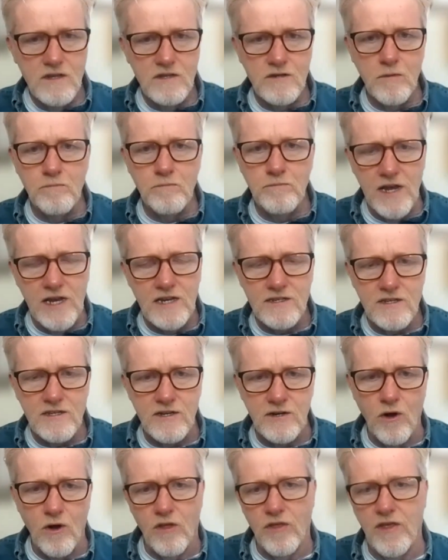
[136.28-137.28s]
So based
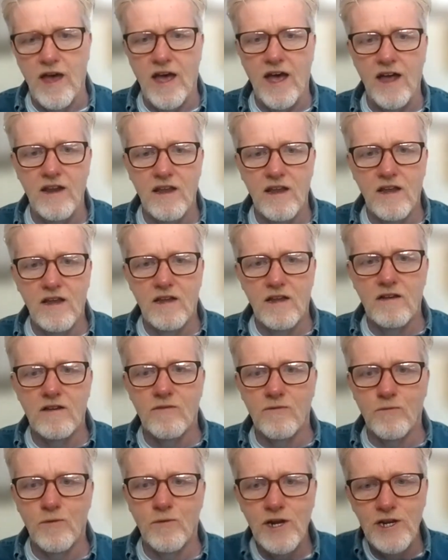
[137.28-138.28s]
on all that,
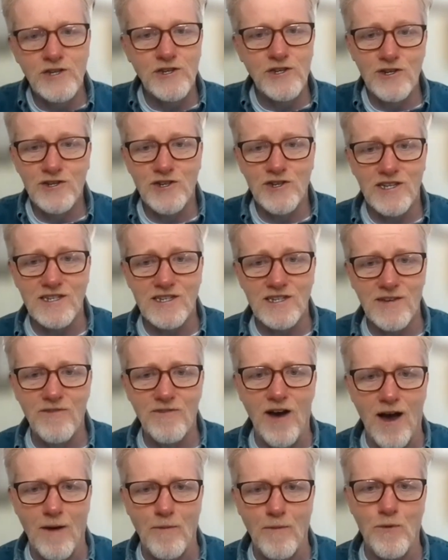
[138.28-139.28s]
we should just
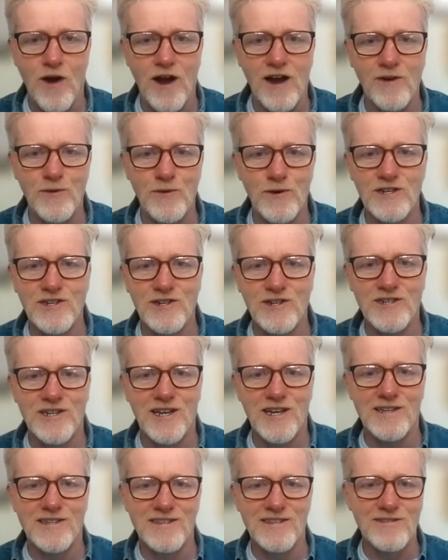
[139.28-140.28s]
give up, right? We should
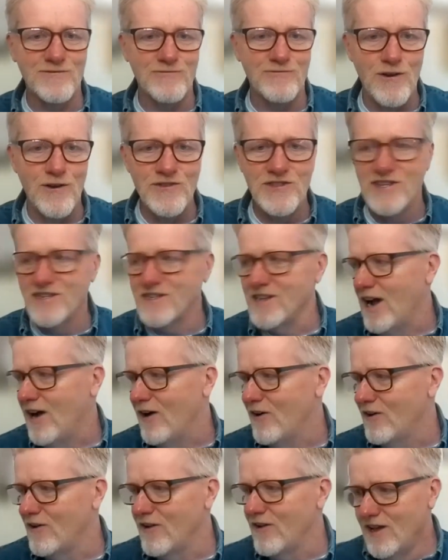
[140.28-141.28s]
just throw in the
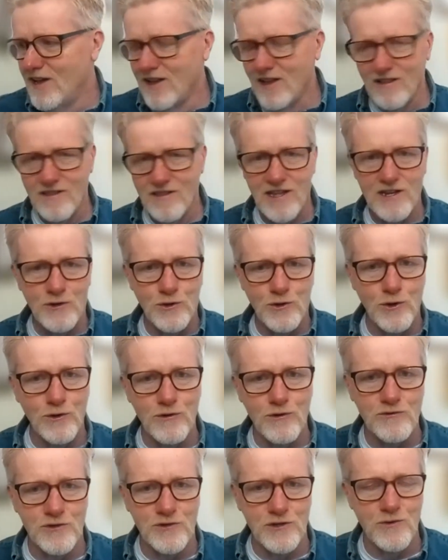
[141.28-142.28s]
towel, let
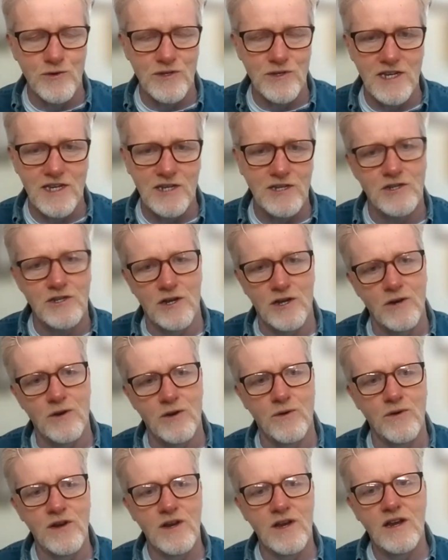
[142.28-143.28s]
Google do what they
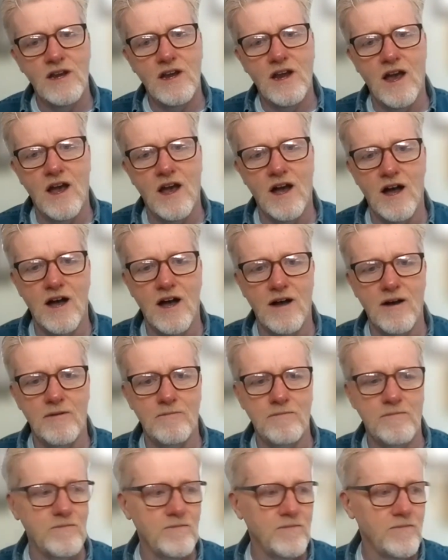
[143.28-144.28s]
do.
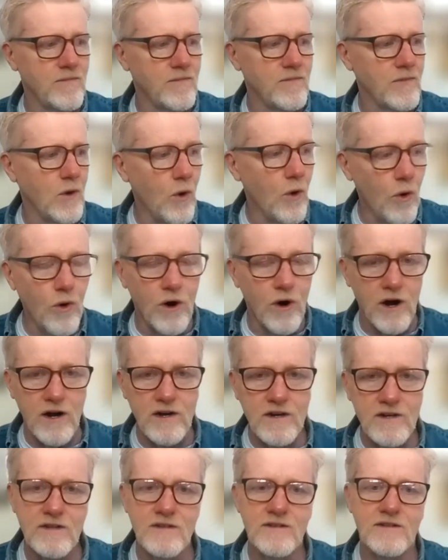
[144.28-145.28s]
Um,
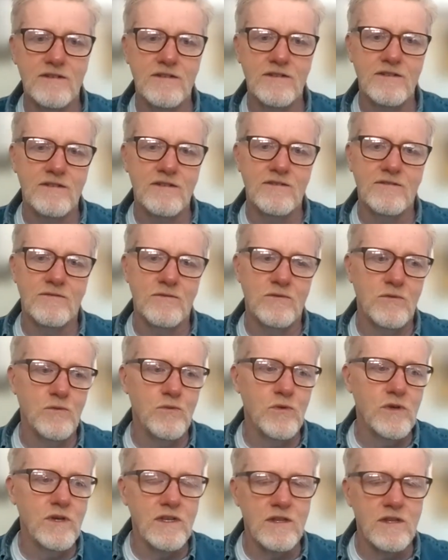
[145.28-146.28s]
or
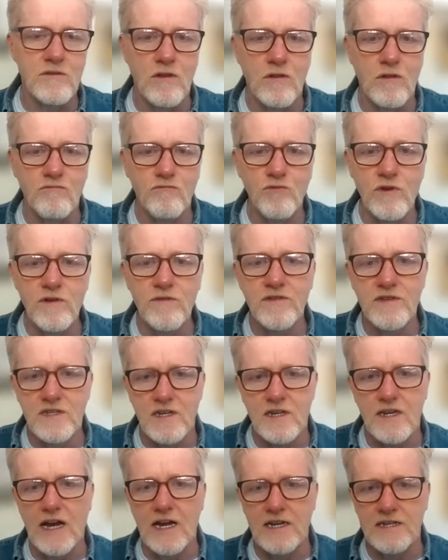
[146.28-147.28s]
we can
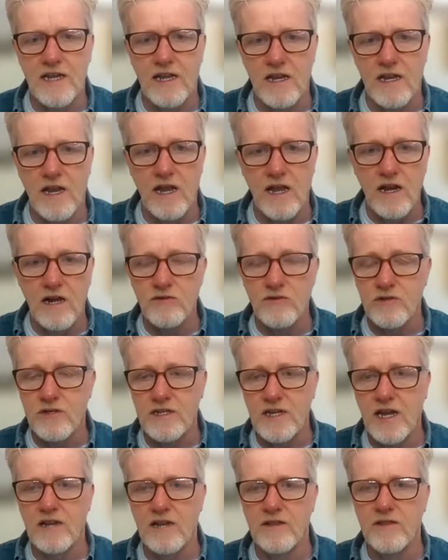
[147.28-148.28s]
revisit content and
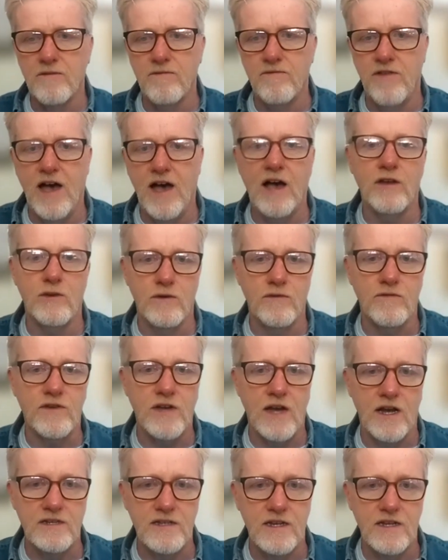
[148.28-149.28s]
understand the value of
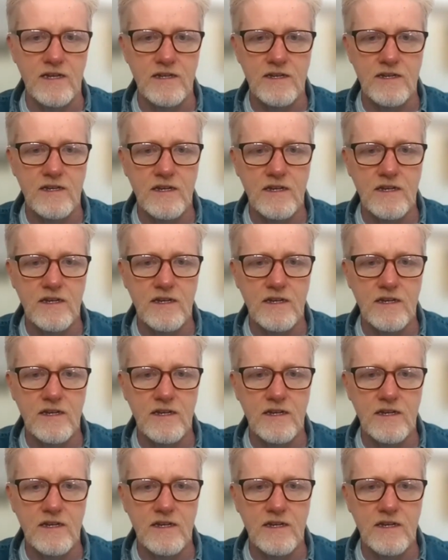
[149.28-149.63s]
content.